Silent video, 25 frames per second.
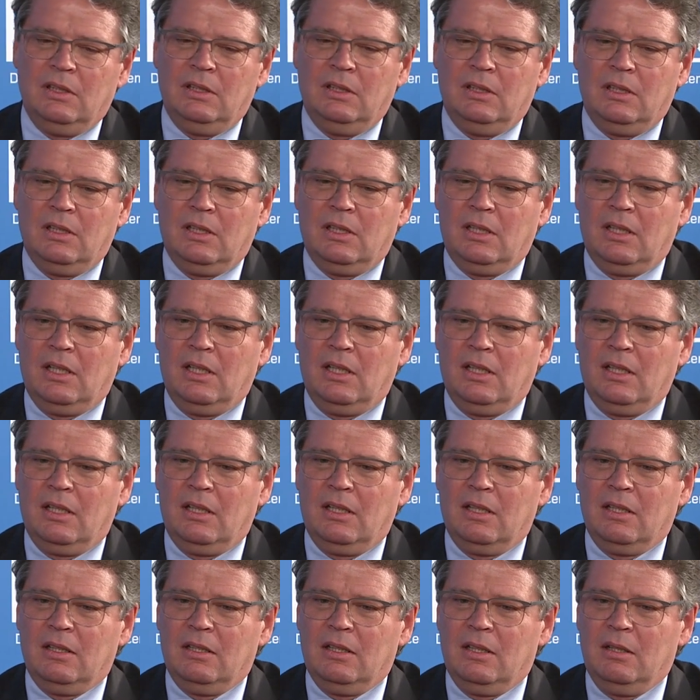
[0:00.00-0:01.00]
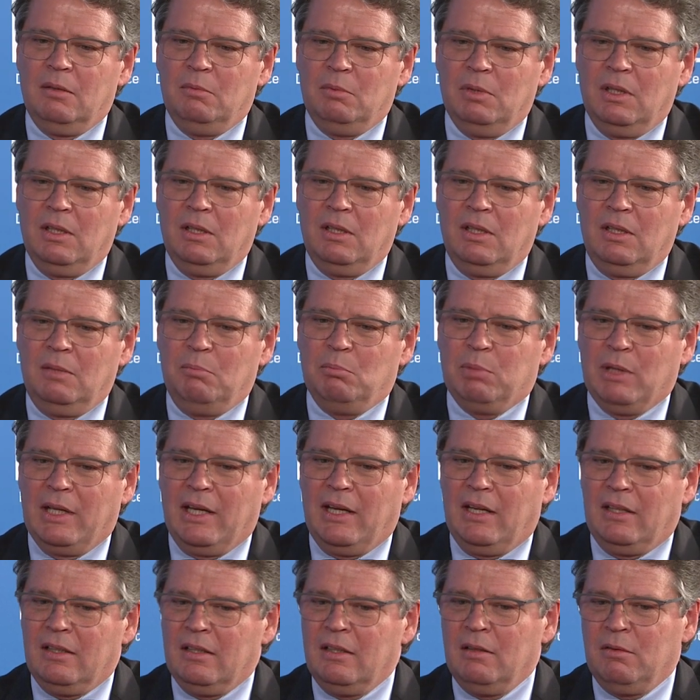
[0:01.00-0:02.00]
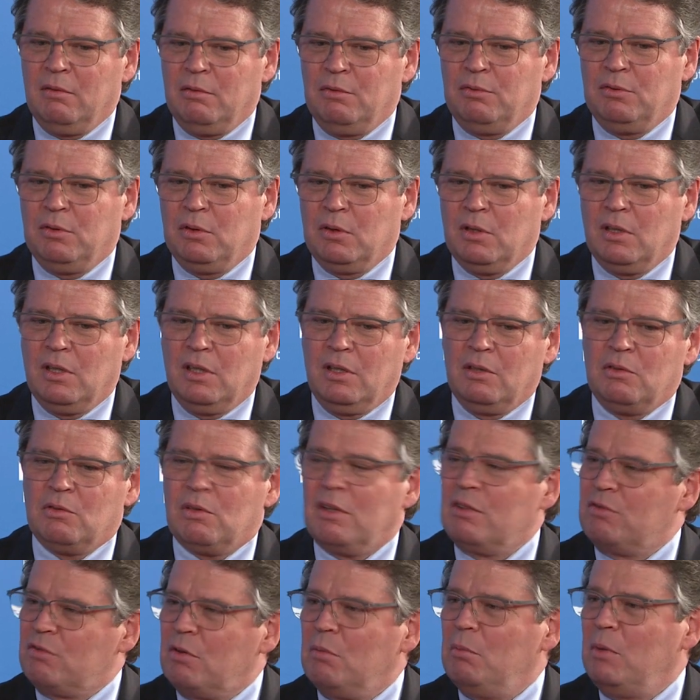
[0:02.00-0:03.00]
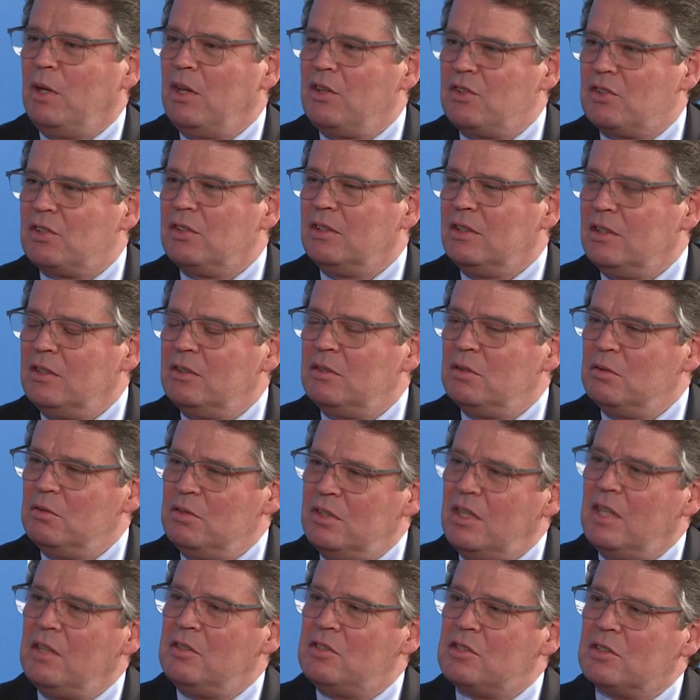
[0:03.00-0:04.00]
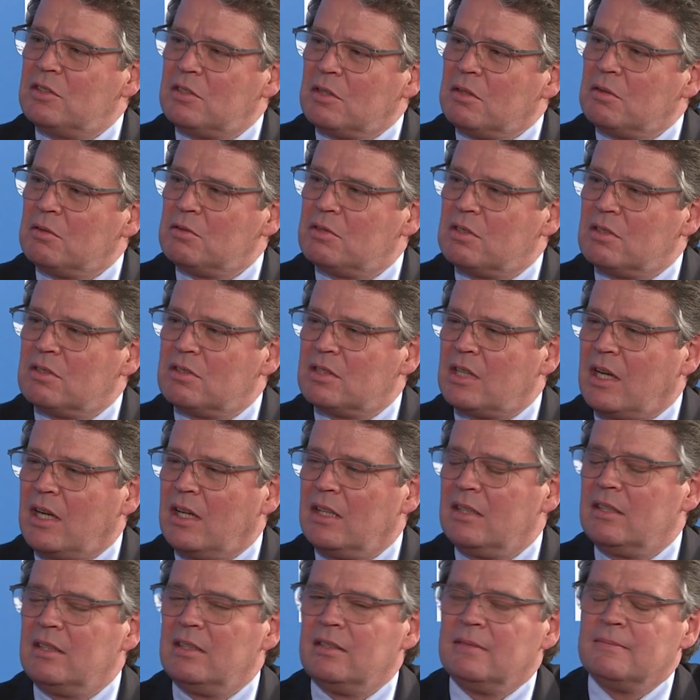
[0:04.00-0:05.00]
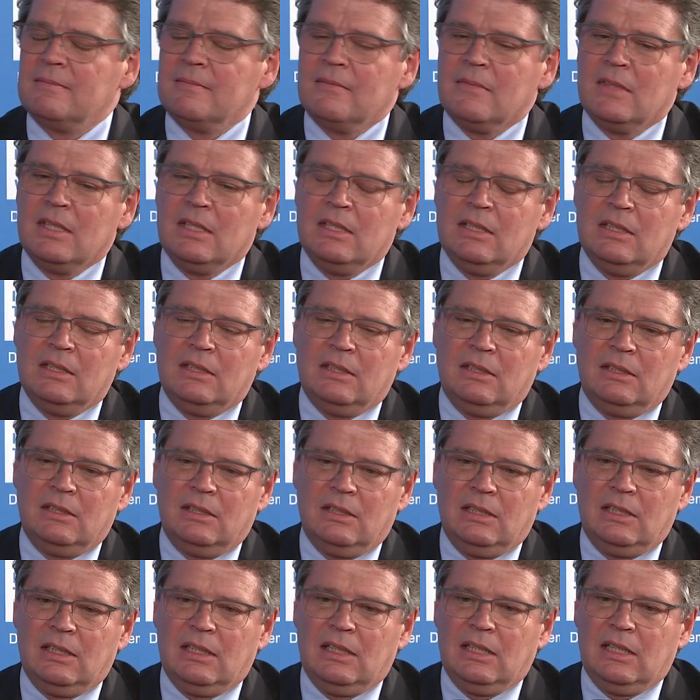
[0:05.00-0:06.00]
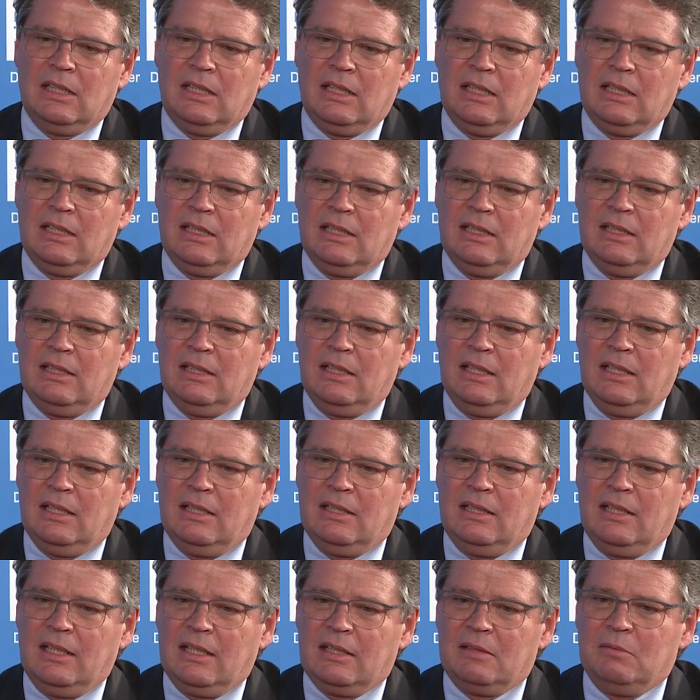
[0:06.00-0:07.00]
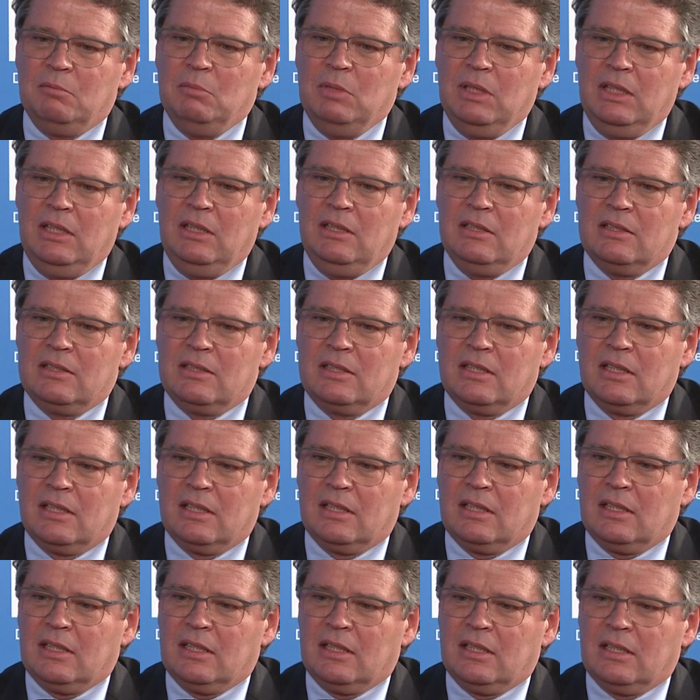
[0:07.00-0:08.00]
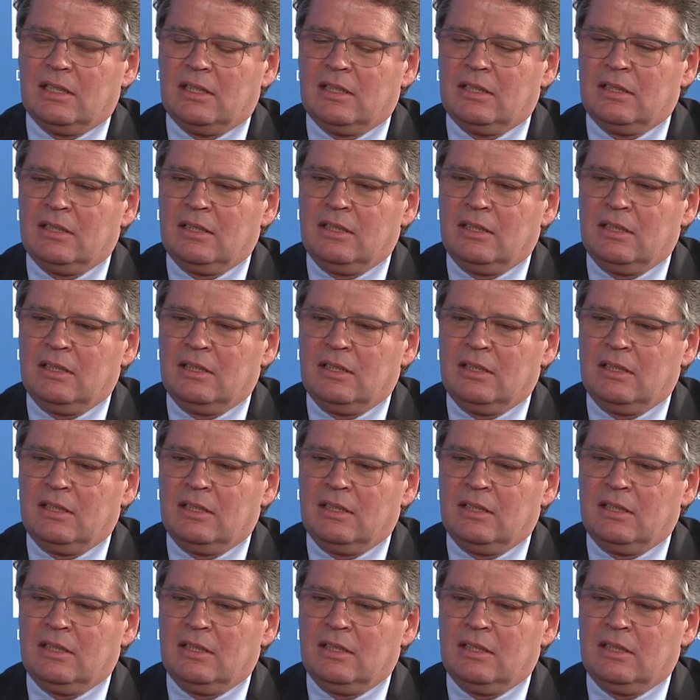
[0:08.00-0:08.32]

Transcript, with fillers: a, a, plan for transformation into digital society. and that means uh,